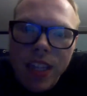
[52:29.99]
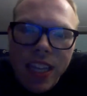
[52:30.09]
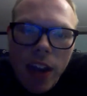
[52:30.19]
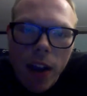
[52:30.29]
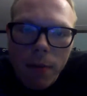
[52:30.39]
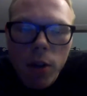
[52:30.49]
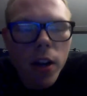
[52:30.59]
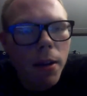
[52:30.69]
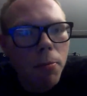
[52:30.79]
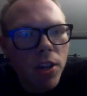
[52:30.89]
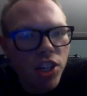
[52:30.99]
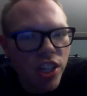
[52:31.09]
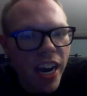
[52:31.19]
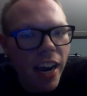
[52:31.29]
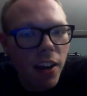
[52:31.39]
I really
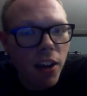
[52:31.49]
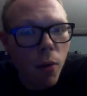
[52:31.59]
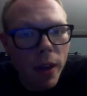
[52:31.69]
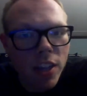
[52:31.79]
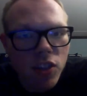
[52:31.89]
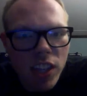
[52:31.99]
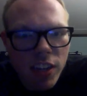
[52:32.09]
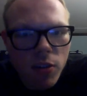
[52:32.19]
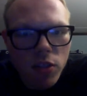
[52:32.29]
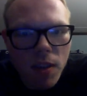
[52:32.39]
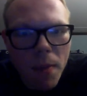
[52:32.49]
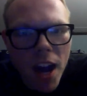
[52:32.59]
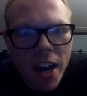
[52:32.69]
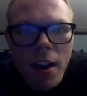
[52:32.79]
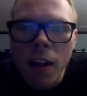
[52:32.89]
appreciate, when the signals come
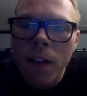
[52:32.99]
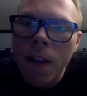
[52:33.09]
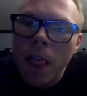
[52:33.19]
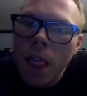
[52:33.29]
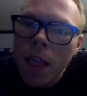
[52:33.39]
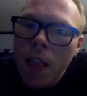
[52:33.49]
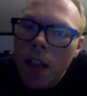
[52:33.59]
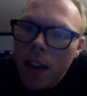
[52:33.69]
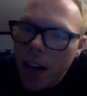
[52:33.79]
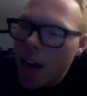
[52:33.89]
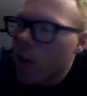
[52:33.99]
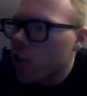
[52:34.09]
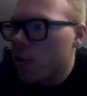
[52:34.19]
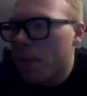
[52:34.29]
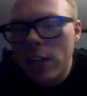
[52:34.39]
on,
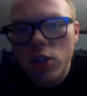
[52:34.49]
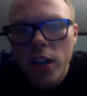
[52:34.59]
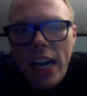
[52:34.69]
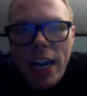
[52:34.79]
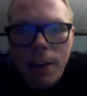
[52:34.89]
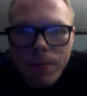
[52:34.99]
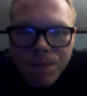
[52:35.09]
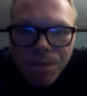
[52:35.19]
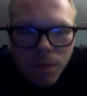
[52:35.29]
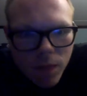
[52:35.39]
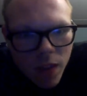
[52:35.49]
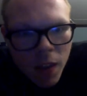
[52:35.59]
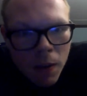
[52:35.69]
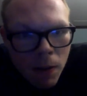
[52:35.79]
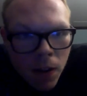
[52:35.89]
especially,
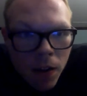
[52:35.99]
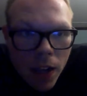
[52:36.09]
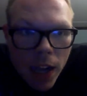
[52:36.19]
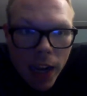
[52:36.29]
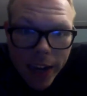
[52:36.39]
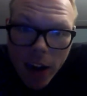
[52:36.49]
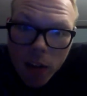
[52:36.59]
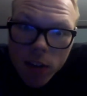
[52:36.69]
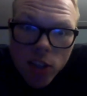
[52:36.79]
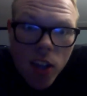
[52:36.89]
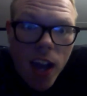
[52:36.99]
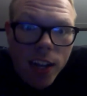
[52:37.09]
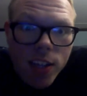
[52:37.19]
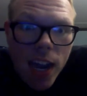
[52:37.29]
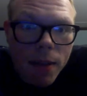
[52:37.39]
because a
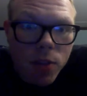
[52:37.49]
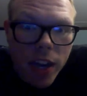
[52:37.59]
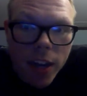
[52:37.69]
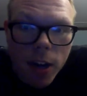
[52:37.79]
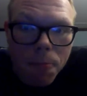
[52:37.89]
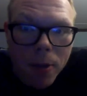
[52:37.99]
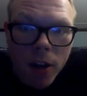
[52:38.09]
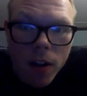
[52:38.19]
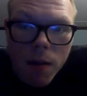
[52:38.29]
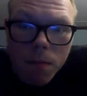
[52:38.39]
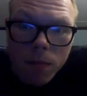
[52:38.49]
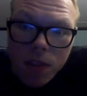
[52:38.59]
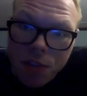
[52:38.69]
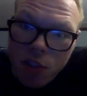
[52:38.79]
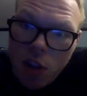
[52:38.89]
lot of times I get up there and I'm
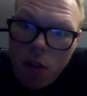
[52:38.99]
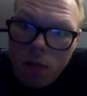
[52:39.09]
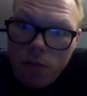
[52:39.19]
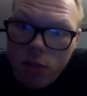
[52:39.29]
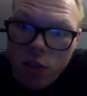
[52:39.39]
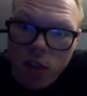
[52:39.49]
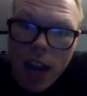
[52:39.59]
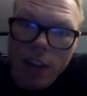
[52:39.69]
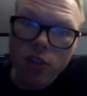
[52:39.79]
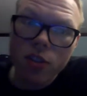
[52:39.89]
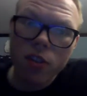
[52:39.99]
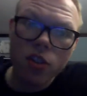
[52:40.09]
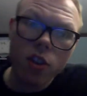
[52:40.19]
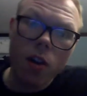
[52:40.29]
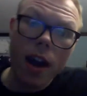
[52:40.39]
so guys,
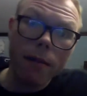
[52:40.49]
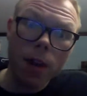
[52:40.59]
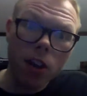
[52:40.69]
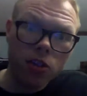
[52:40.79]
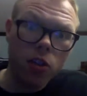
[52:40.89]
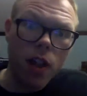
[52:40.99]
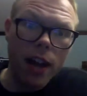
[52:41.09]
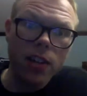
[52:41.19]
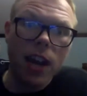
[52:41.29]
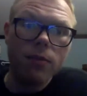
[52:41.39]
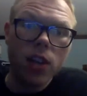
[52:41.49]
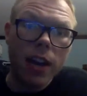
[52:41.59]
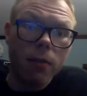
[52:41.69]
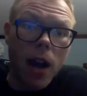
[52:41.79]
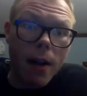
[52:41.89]
so a lot of times I really,